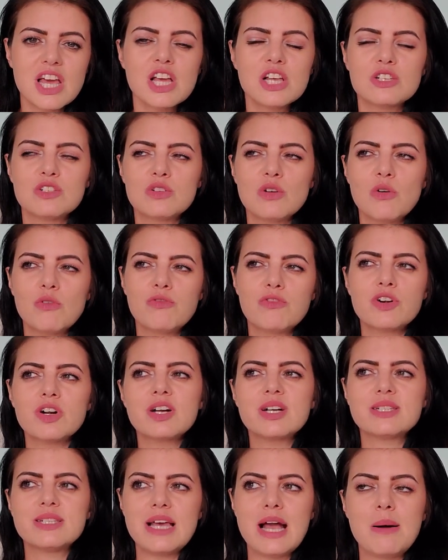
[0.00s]
So, for
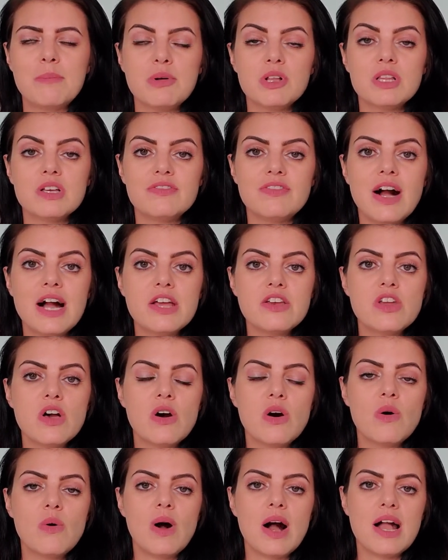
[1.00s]
example, if I
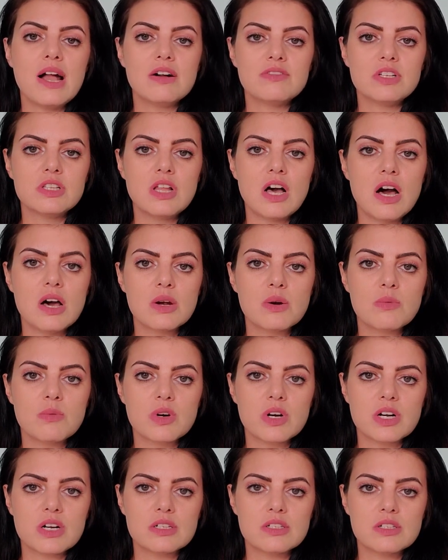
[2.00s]
know I have a lot of
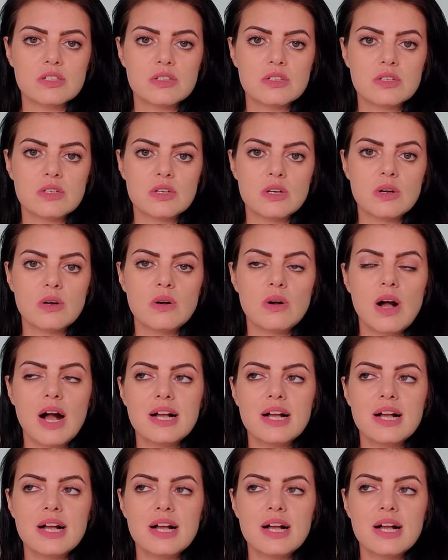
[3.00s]
work to do,